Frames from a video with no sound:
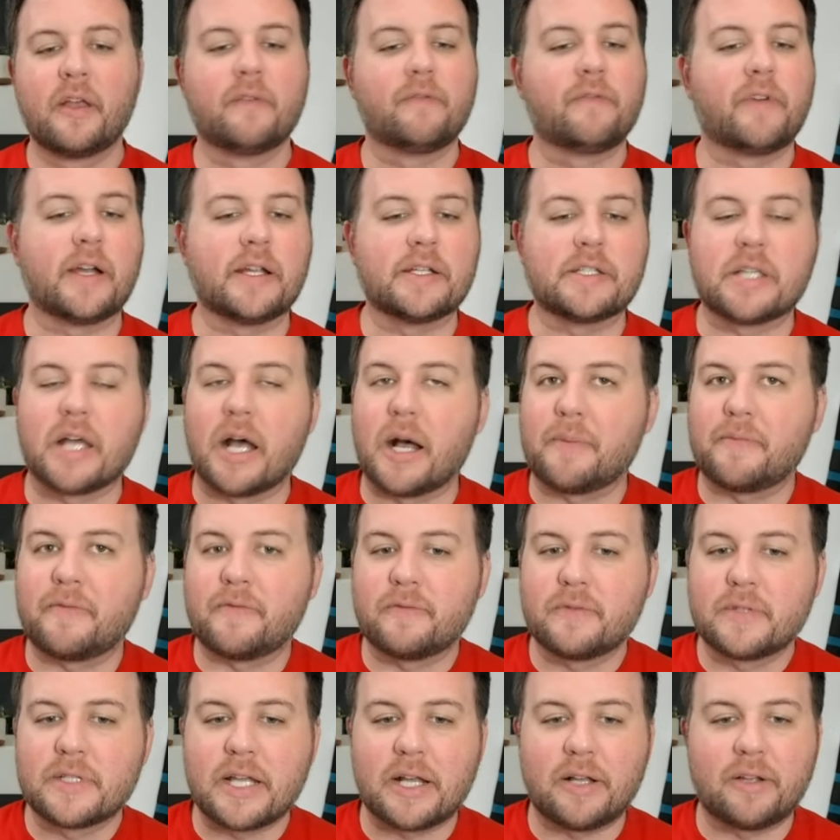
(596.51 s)
Find top
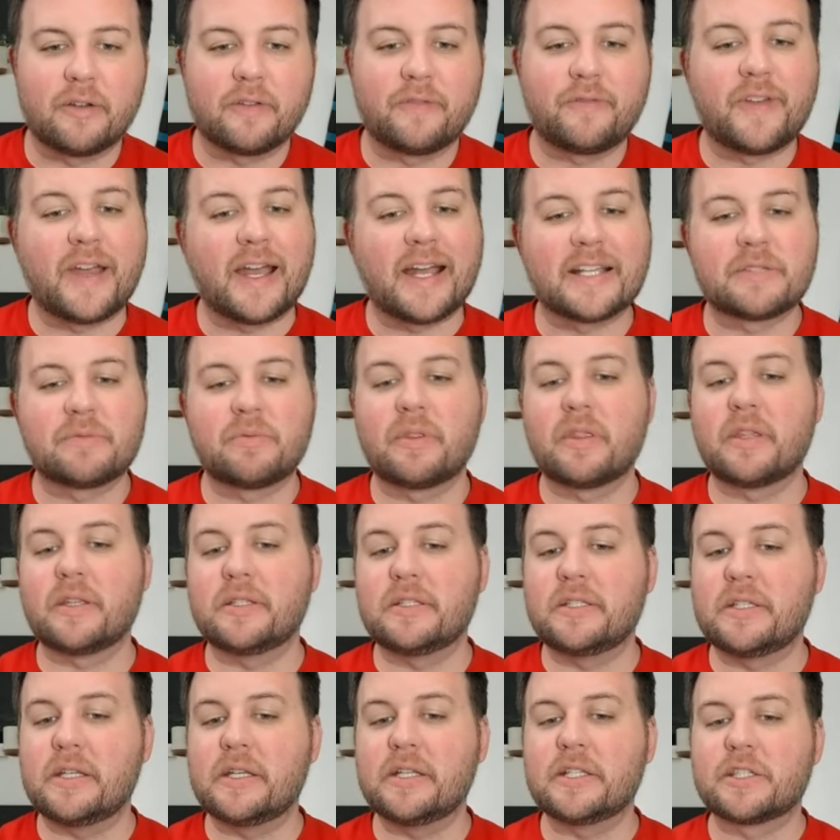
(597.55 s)
talent fast with
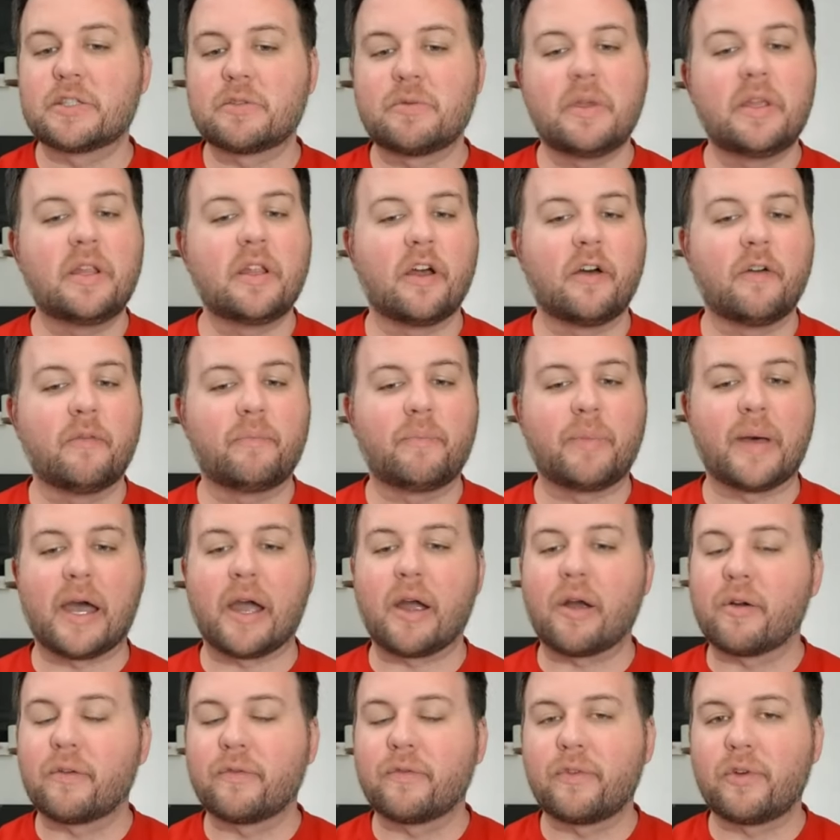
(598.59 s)
Indeed's suite of
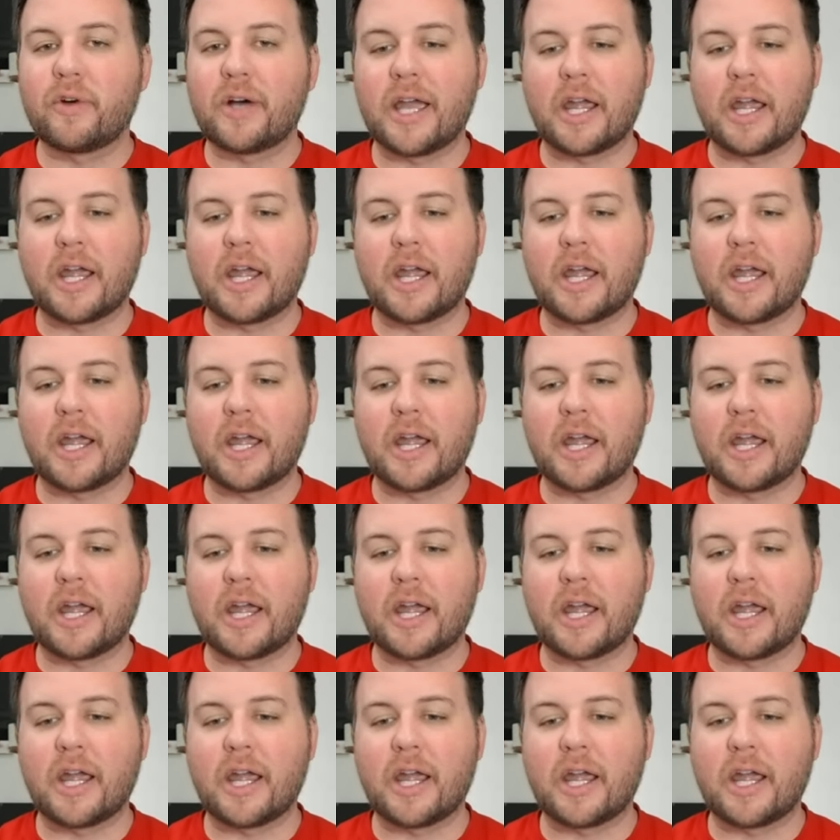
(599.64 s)
powerful